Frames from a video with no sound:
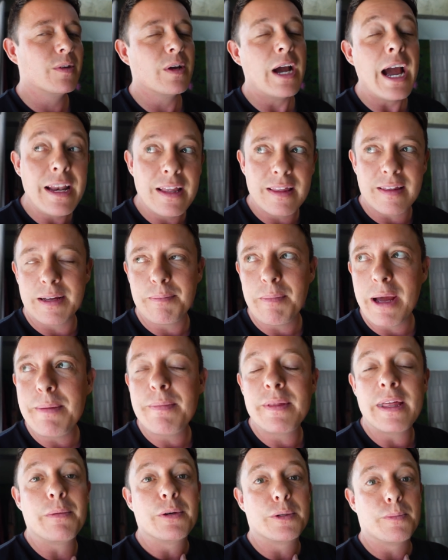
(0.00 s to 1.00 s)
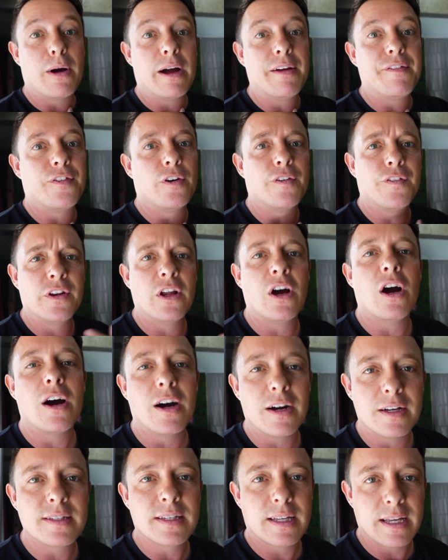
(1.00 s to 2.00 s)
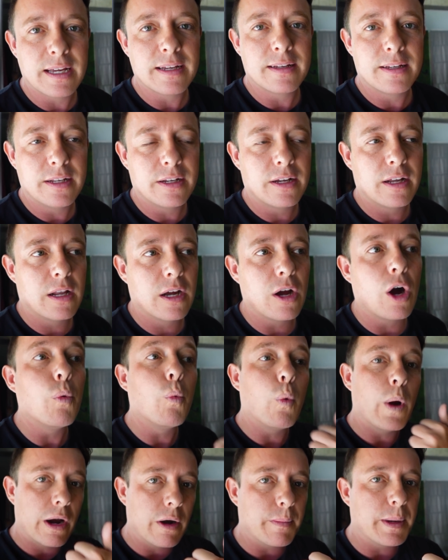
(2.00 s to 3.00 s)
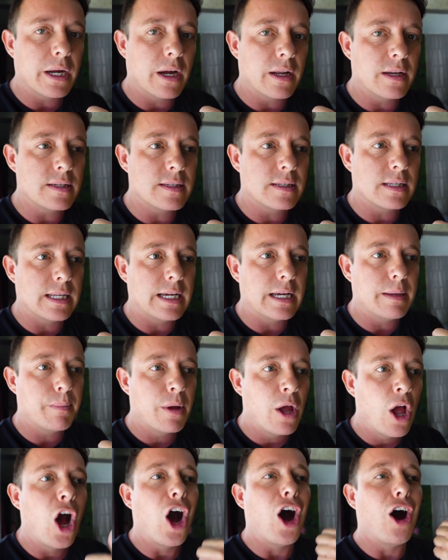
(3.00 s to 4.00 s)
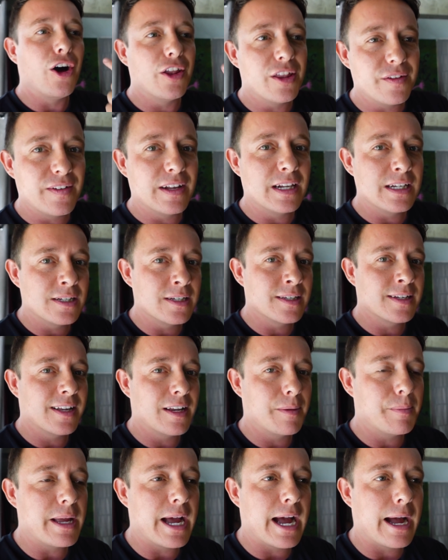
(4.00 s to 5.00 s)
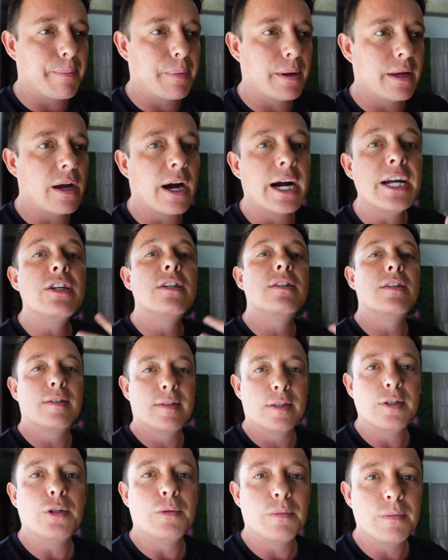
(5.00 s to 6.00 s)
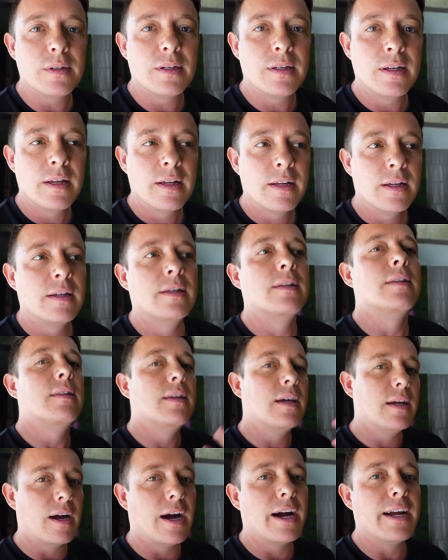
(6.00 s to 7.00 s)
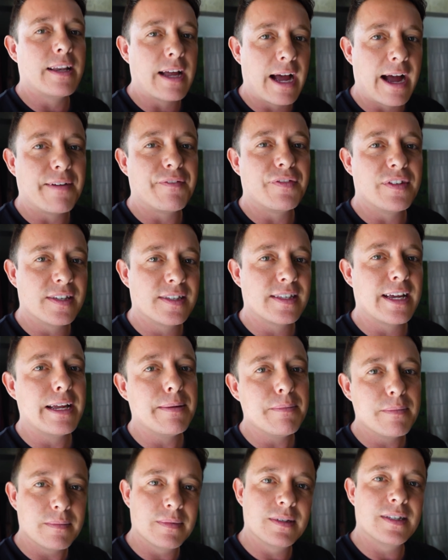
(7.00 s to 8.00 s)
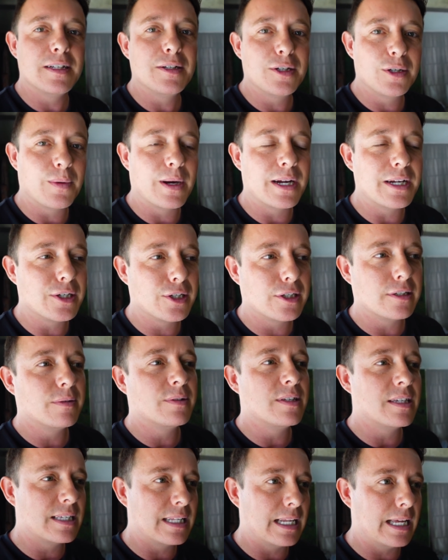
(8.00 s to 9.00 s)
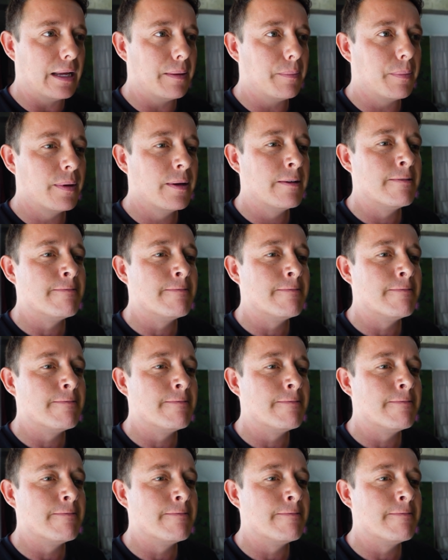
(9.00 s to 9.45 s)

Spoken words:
anything." Maybe that was my fault for not asking, you know, like, "Oh, where am I going to sleep? Are the villagers going to be happy?" I just assumed that I'd have the same situation to sleep,